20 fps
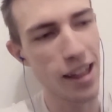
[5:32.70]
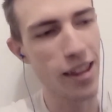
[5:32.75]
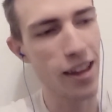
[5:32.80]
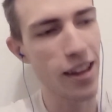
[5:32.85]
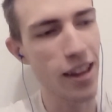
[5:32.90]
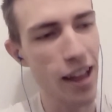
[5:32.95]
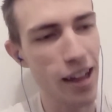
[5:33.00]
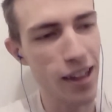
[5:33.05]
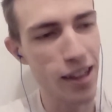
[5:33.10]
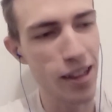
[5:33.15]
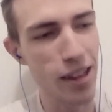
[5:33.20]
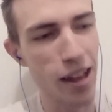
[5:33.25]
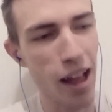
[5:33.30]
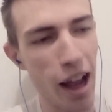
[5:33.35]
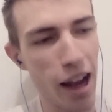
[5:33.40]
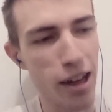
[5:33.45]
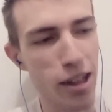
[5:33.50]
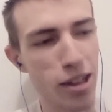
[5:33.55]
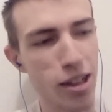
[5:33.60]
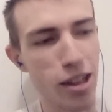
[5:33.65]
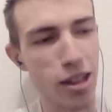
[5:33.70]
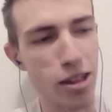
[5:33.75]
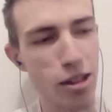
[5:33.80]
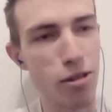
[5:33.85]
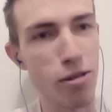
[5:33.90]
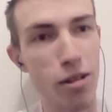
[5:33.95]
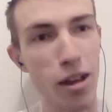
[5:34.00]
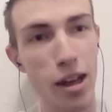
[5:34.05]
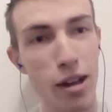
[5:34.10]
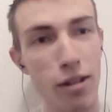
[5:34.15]
that could actually do
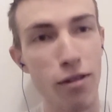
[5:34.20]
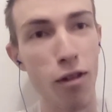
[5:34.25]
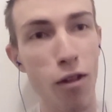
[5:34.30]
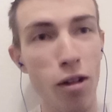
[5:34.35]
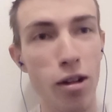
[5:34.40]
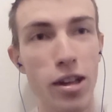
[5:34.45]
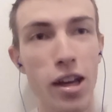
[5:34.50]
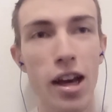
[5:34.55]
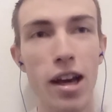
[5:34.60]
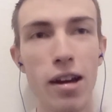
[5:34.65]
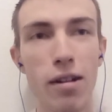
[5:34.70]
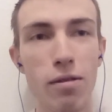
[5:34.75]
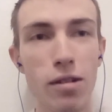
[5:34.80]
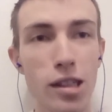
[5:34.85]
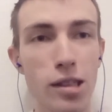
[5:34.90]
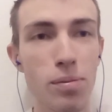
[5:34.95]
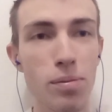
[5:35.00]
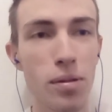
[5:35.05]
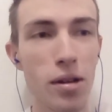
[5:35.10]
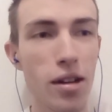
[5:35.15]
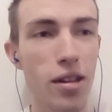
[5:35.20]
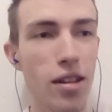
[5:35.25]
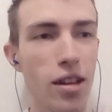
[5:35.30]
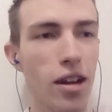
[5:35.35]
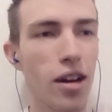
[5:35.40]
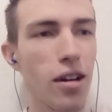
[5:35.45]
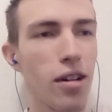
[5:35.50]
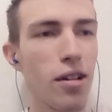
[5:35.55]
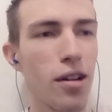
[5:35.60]
like 4K, which is put it there.